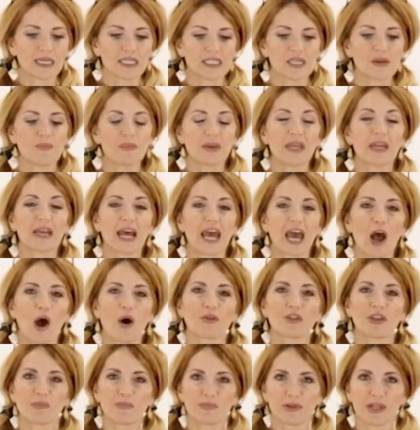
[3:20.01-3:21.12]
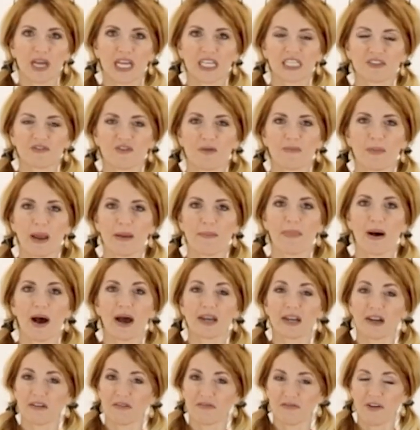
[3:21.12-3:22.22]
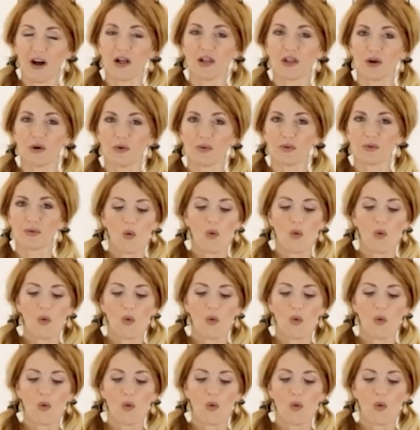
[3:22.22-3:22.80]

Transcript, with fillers: to be in a healthy place for my body to follow?